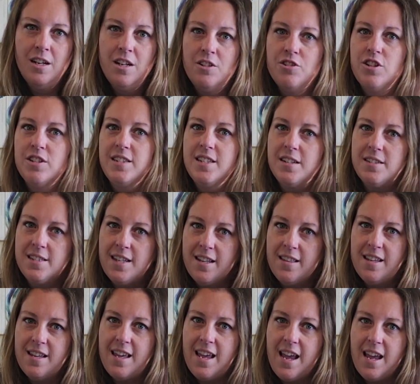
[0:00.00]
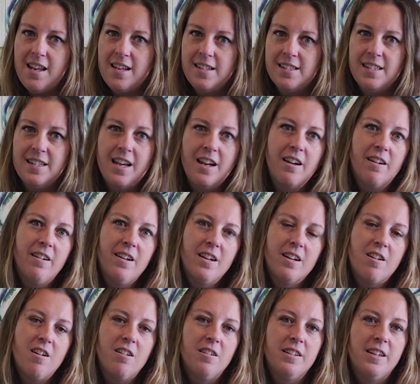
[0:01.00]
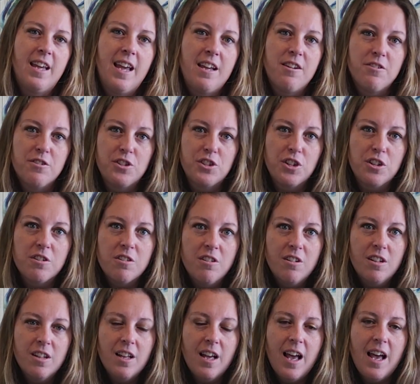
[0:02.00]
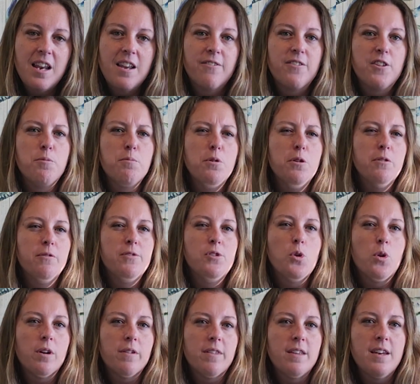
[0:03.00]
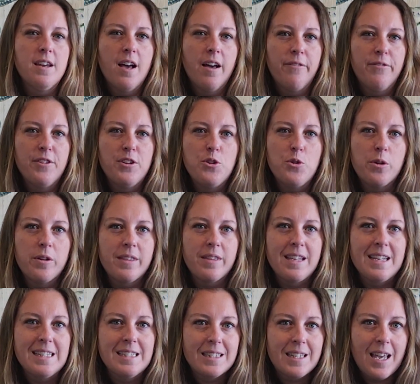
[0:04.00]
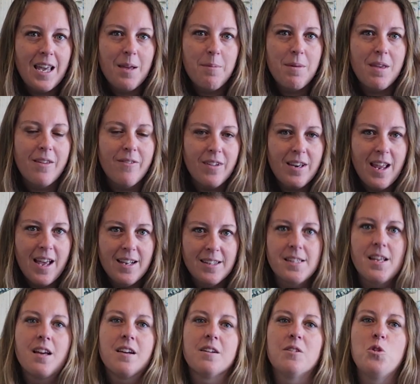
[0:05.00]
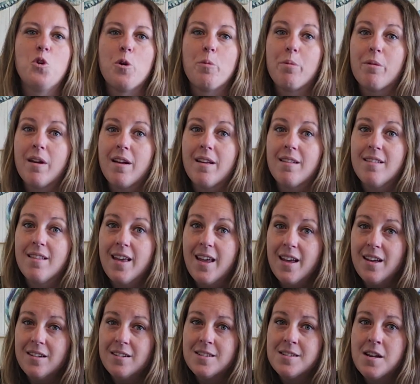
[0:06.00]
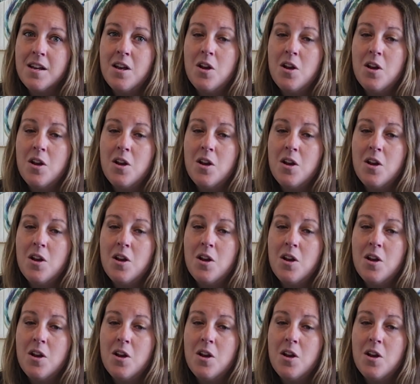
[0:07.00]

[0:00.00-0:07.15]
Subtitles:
Just outside the gate is an area called Gator Circle, and if you move north enough, the Northeast Cape even has unincorporated land